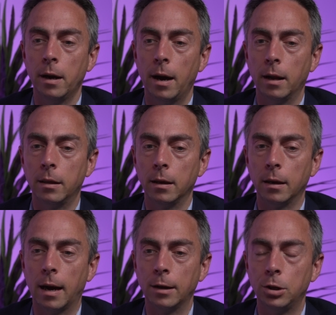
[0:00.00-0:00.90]
And I
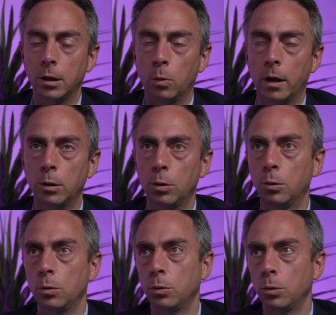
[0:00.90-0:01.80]
think actually where
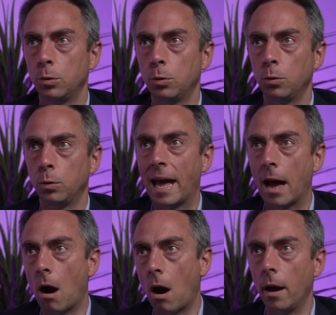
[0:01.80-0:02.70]
you get
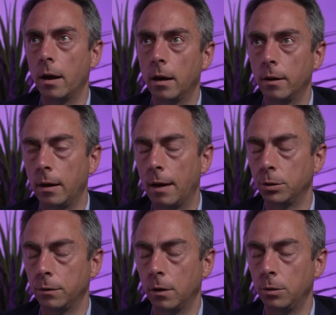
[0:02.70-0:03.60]
higher
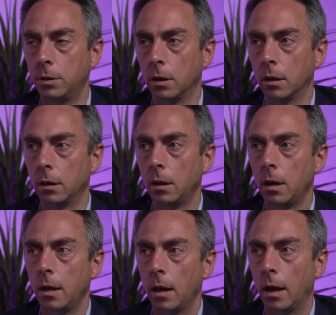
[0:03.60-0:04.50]
levels of voting
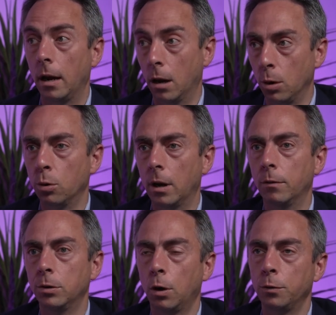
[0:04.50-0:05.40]
at local
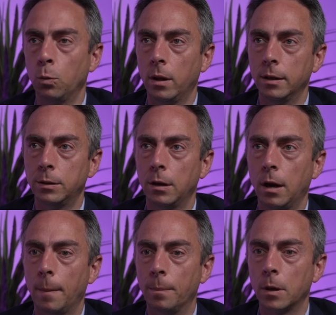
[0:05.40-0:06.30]
level is often where there's
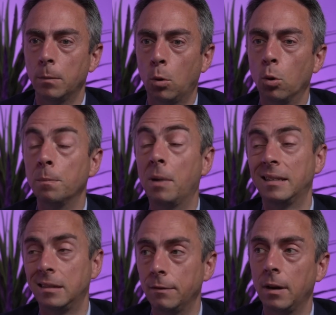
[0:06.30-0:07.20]
more
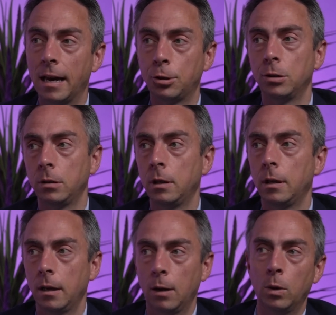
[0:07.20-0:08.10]
competitive election
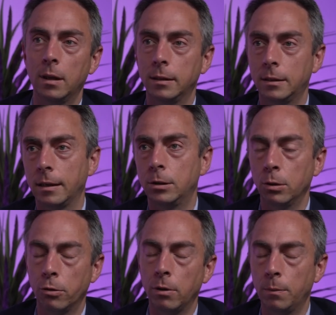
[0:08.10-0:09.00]
and where there's, say,
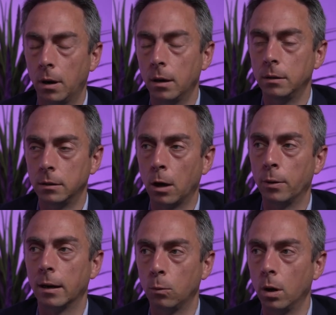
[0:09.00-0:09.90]
2 or 3 parties
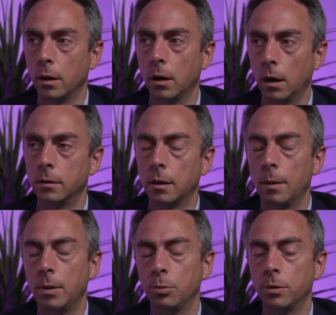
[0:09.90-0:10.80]
going out working hard to
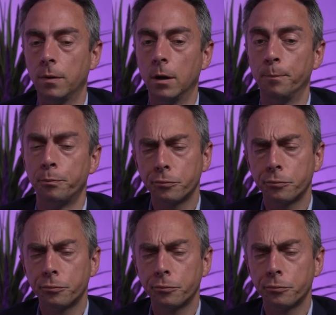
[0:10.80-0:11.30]
get people to vote.